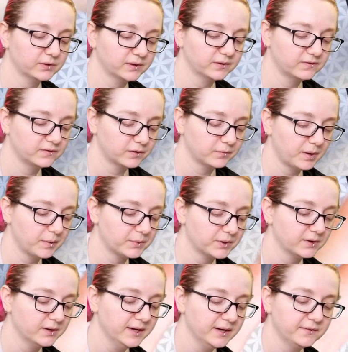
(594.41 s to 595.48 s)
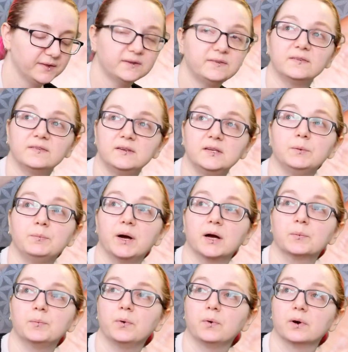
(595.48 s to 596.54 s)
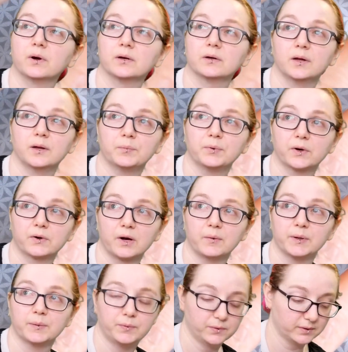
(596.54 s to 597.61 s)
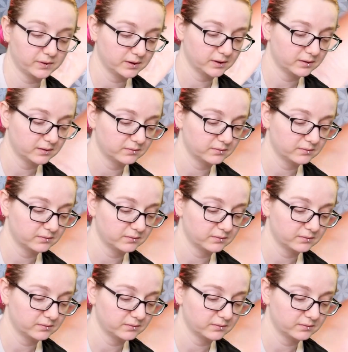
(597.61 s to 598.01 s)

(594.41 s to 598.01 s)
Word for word: And so remember, this is the debug port and programming port